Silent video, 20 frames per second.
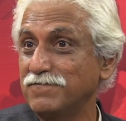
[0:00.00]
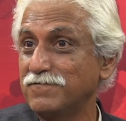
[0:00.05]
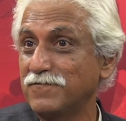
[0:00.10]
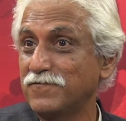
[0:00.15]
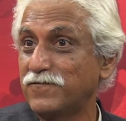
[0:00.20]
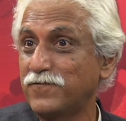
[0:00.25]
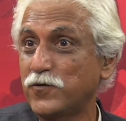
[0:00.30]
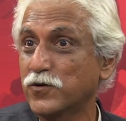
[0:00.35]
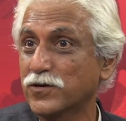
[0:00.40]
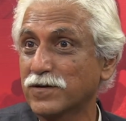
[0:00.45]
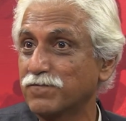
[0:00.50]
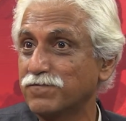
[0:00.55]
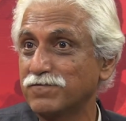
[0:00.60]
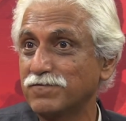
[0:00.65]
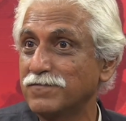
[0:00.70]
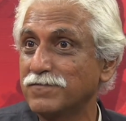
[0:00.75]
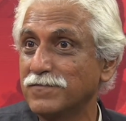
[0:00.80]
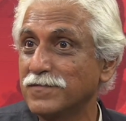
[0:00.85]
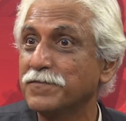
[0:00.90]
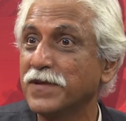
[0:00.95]
for
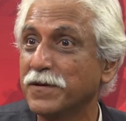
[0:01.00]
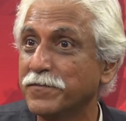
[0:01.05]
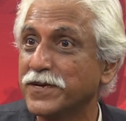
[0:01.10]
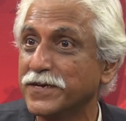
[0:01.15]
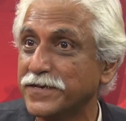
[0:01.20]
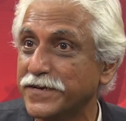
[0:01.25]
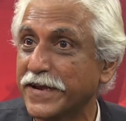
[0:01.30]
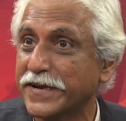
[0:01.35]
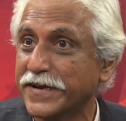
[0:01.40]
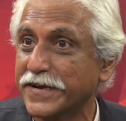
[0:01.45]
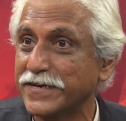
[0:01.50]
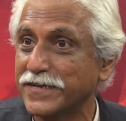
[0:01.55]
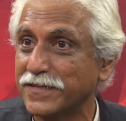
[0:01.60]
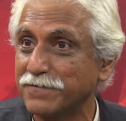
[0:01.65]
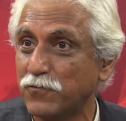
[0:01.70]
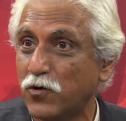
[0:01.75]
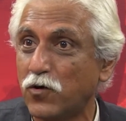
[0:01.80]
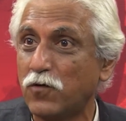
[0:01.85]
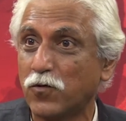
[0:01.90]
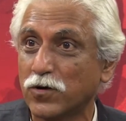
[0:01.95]
maybe a decade
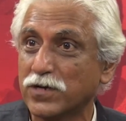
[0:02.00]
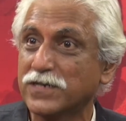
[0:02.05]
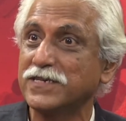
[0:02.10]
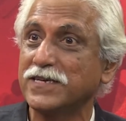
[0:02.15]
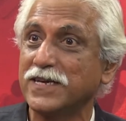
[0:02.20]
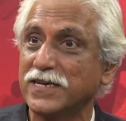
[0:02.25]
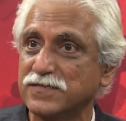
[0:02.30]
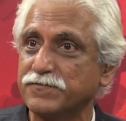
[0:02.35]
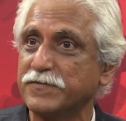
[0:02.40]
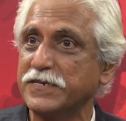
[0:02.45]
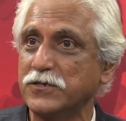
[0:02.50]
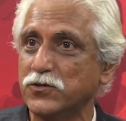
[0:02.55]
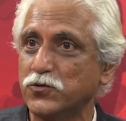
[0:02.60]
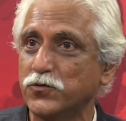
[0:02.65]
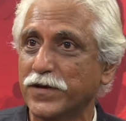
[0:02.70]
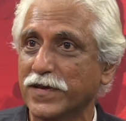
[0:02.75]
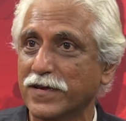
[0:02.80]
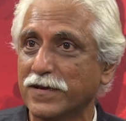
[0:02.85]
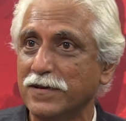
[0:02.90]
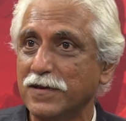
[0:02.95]
and more what he has been
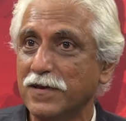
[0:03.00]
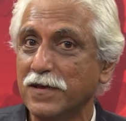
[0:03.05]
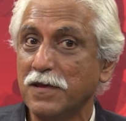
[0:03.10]
doing.